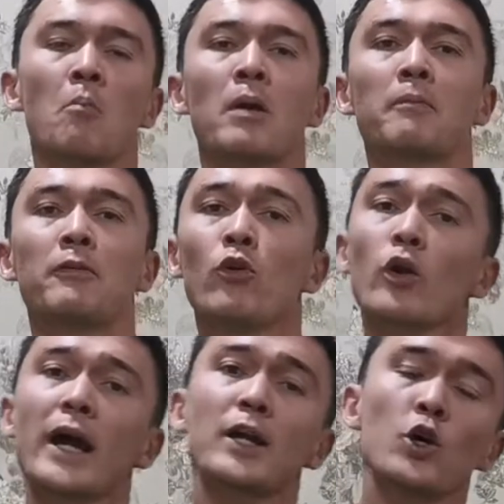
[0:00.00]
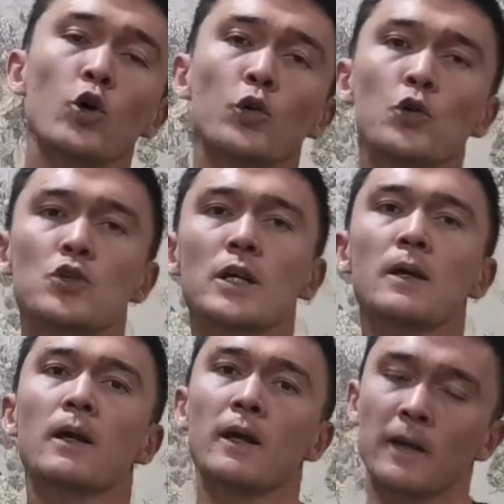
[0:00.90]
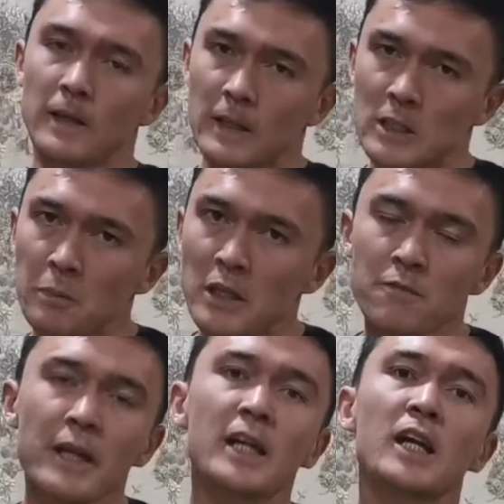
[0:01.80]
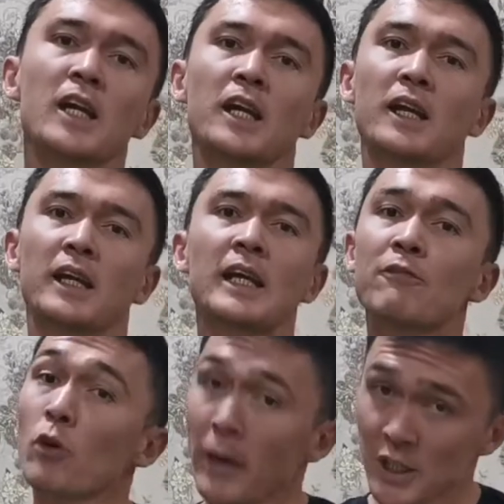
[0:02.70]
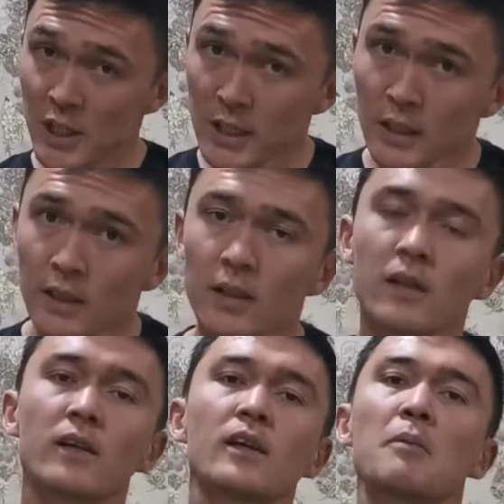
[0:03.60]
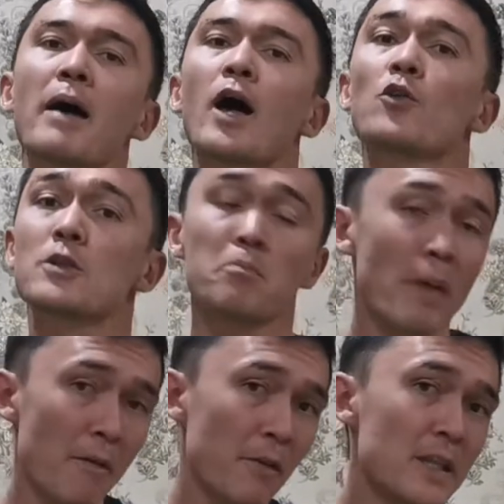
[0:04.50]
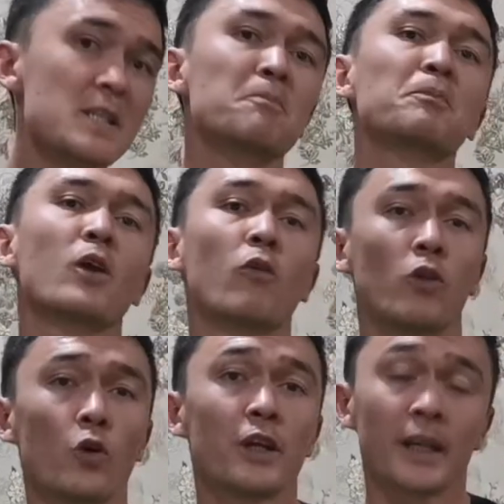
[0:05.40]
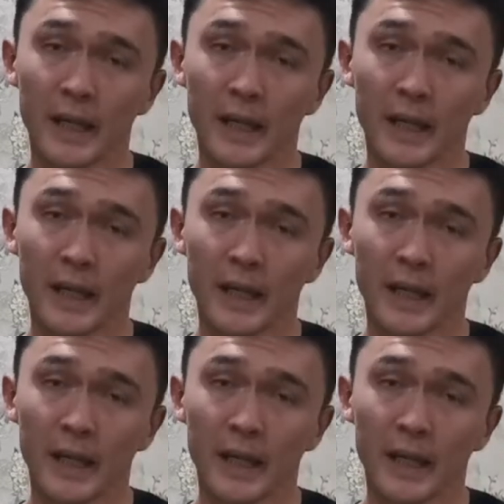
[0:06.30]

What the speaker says: But before I go to the specific information about the method of learning